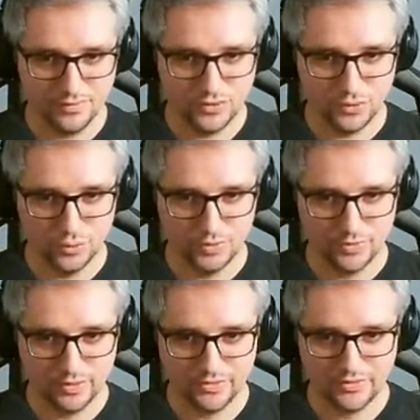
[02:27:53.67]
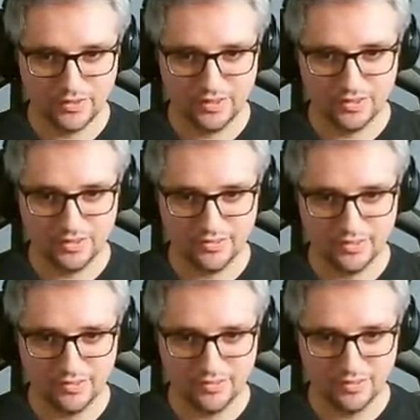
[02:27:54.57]
stupid, let's say it as
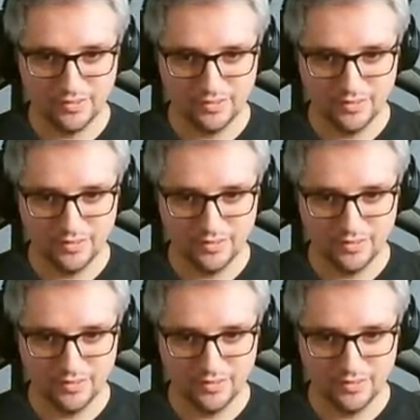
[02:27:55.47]
it is.